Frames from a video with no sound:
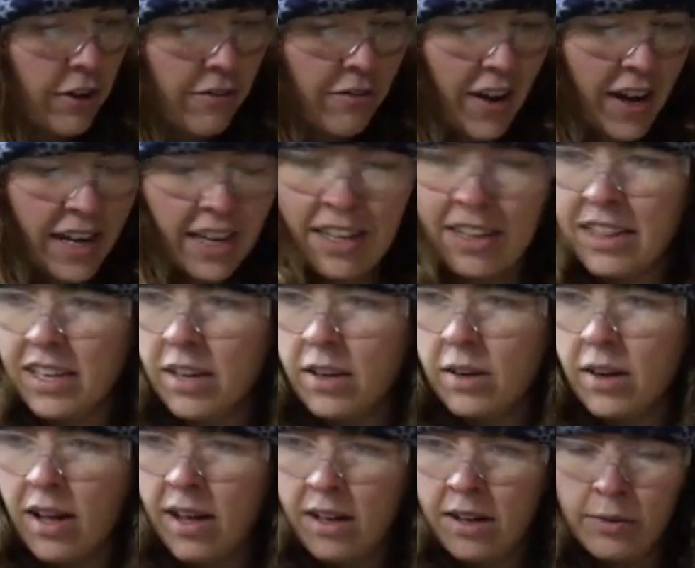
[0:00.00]
fine. I think
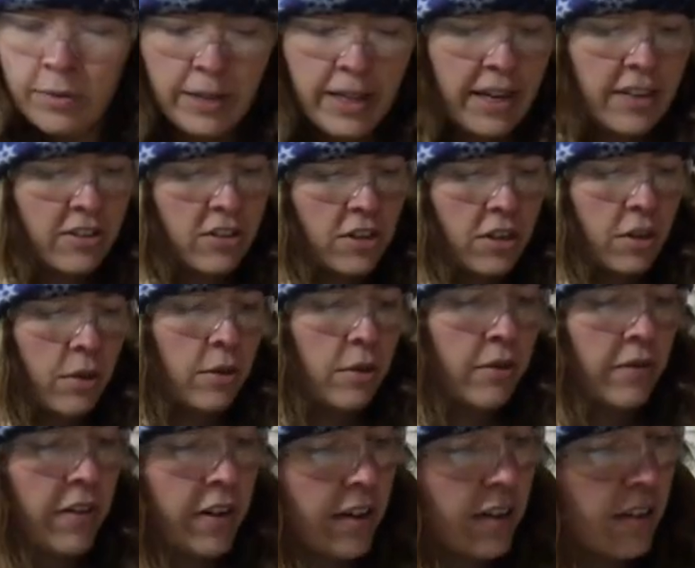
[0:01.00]
uh, we'll actually go
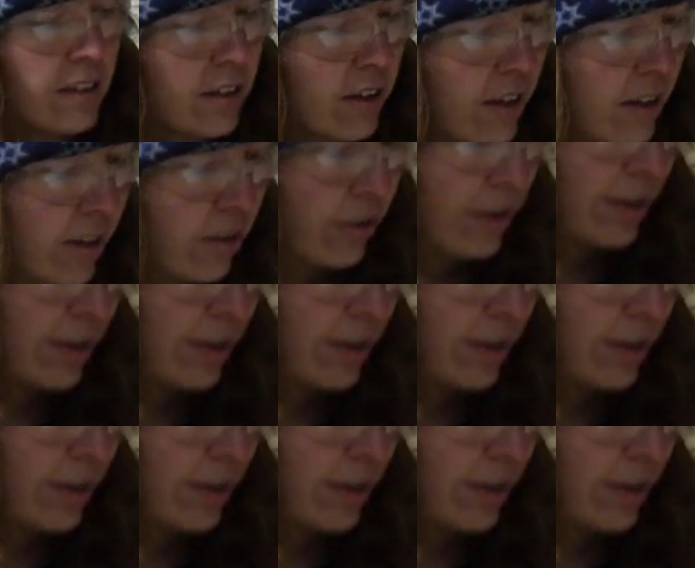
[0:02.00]
over and, and go